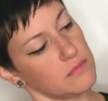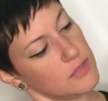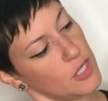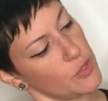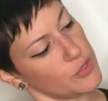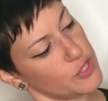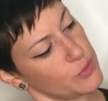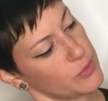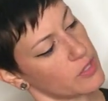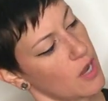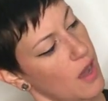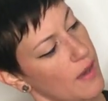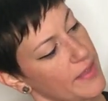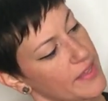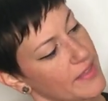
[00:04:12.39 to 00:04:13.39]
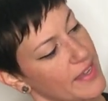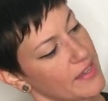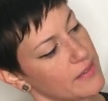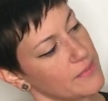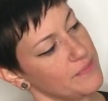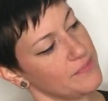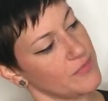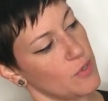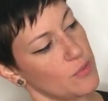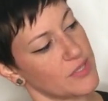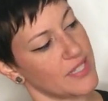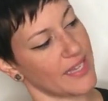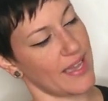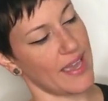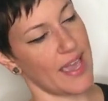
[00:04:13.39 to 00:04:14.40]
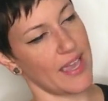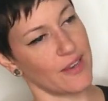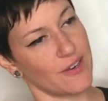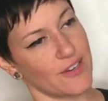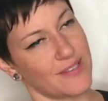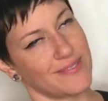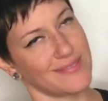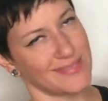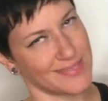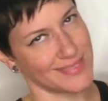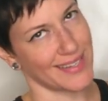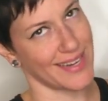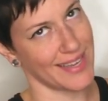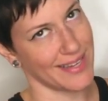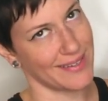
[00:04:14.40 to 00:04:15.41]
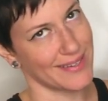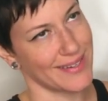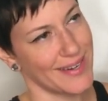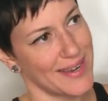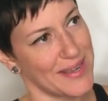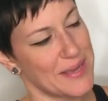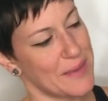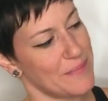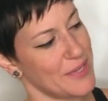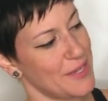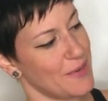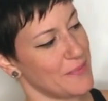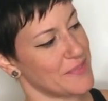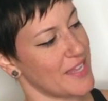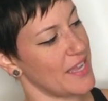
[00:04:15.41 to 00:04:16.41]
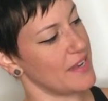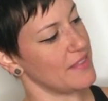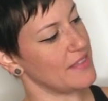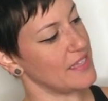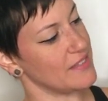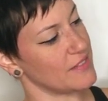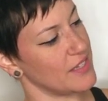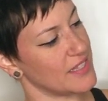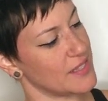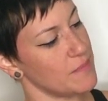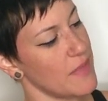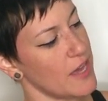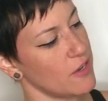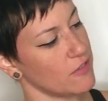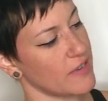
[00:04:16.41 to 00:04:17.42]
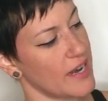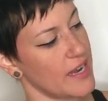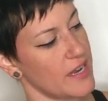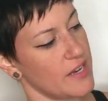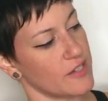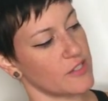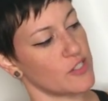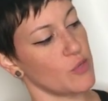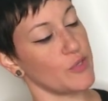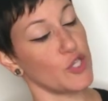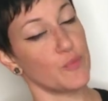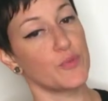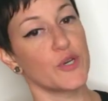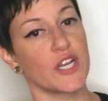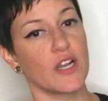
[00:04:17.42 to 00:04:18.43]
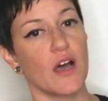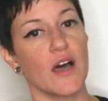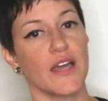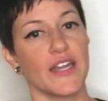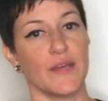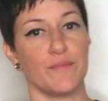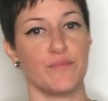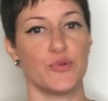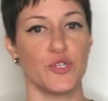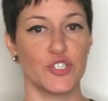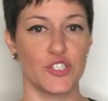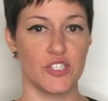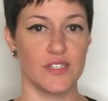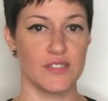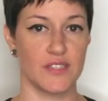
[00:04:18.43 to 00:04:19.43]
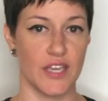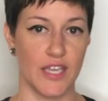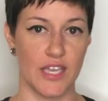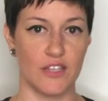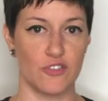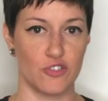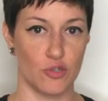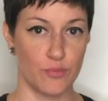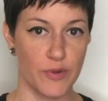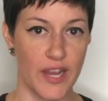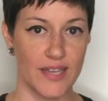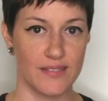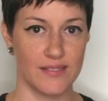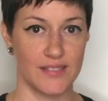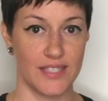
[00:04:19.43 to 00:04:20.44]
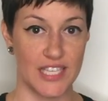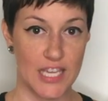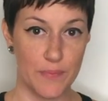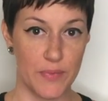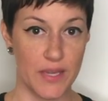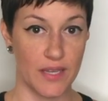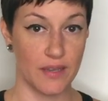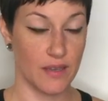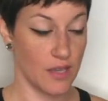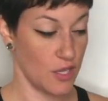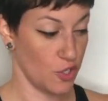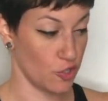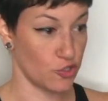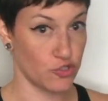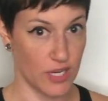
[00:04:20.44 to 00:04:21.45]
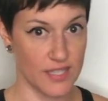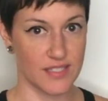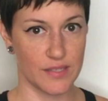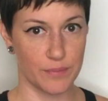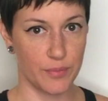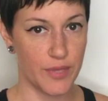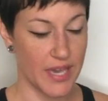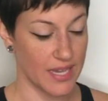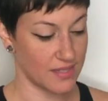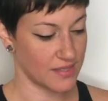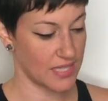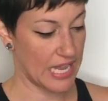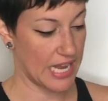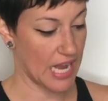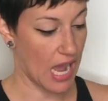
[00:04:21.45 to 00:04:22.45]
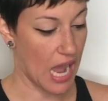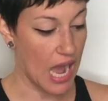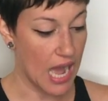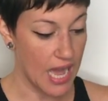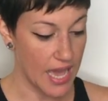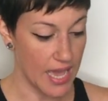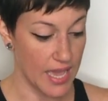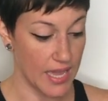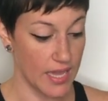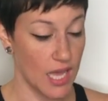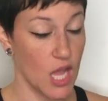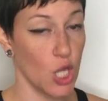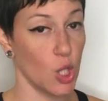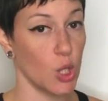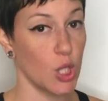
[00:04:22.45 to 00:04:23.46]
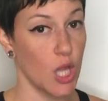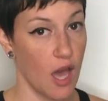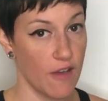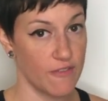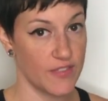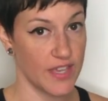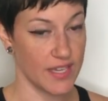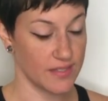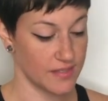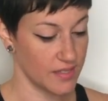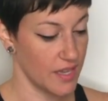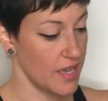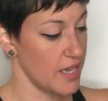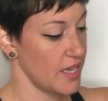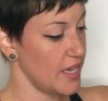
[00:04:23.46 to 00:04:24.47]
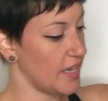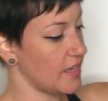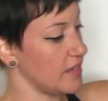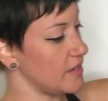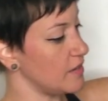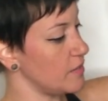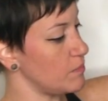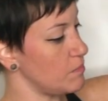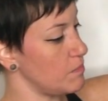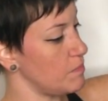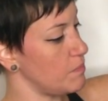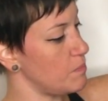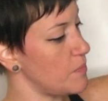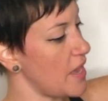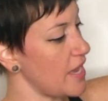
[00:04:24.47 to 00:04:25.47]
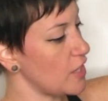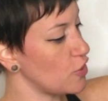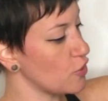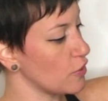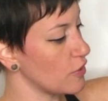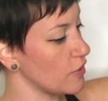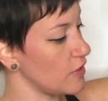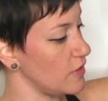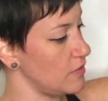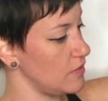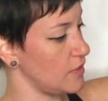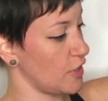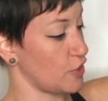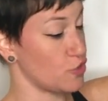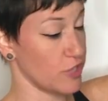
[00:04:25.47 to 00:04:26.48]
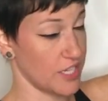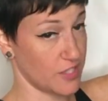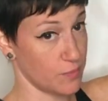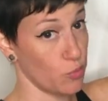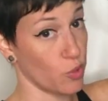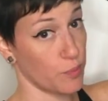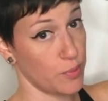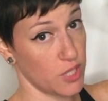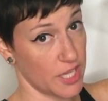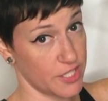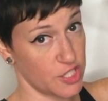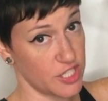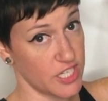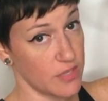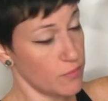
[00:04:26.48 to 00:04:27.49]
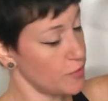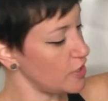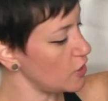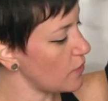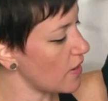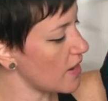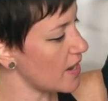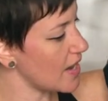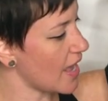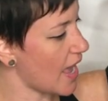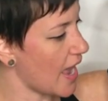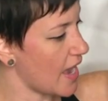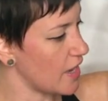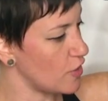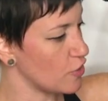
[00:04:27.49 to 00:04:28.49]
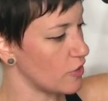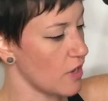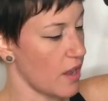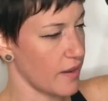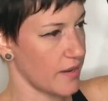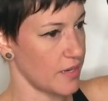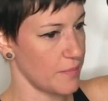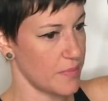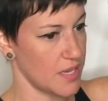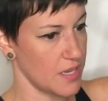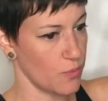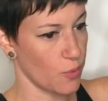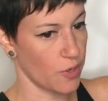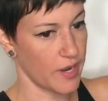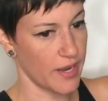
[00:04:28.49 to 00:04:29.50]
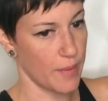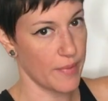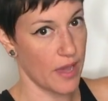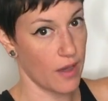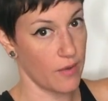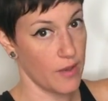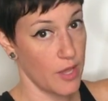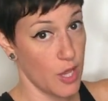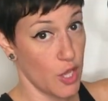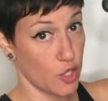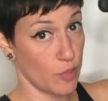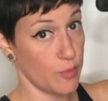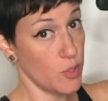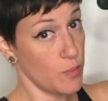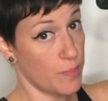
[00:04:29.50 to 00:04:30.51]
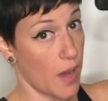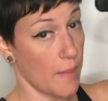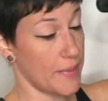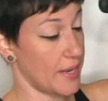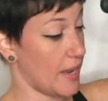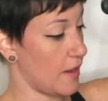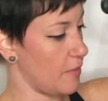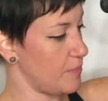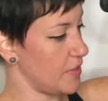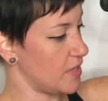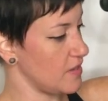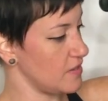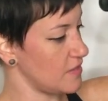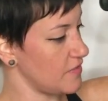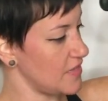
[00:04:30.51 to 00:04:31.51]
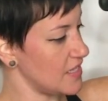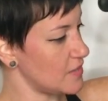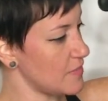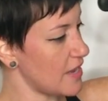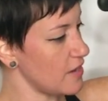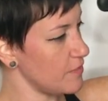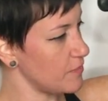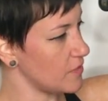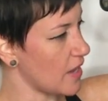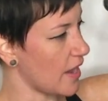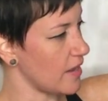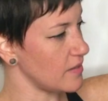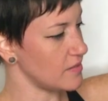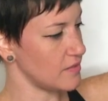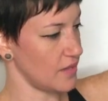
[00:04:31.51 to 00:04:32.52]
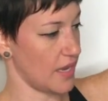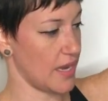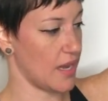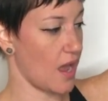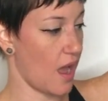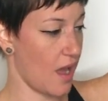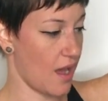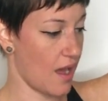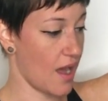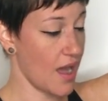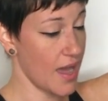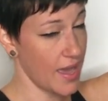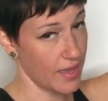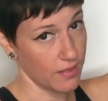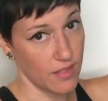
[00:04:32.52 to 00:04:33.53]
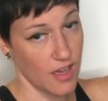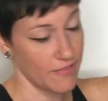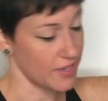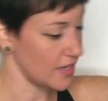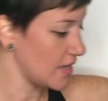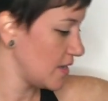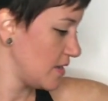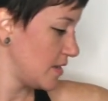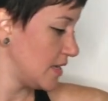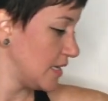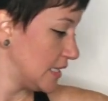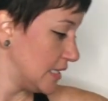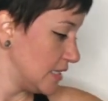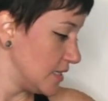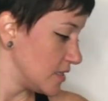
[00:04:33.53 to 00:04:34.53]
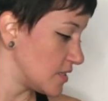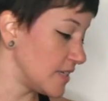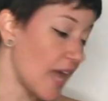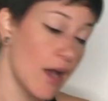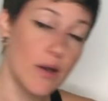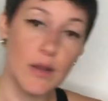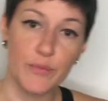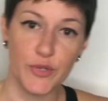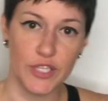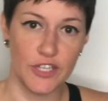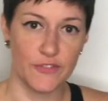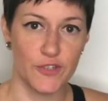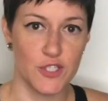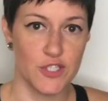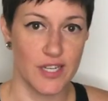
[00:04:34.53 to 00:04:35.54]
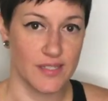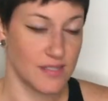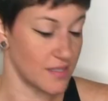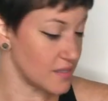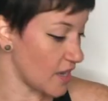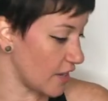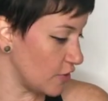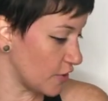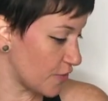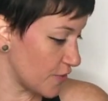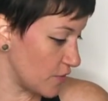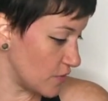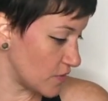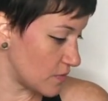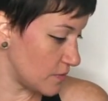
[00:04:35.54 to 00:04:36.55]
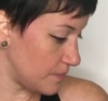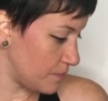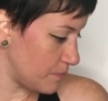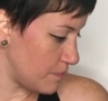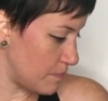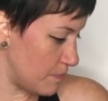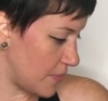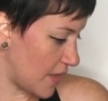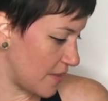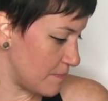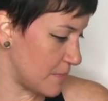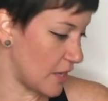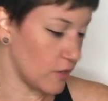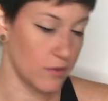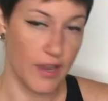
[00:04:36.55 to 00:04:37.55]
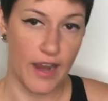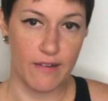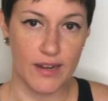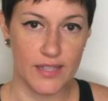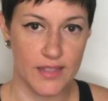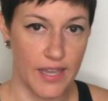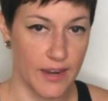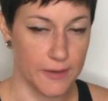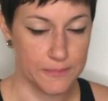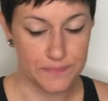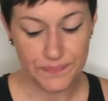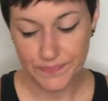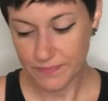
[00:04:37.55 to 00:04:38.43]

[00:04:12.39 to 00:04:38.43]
I don't know what you would call it, like almost like a hanger. It's not a hanger, but you know what I'm saying. It's metal right here. So when you put it on, it pushes against your breast, keeping your dress in place. And I love this. It can make your dress more plungy when you wear it, and you're not going to be worrying about your boob popping out because of these metal guys, and I love it. So now when I'm looking for dresses, I look for that metal guy right there.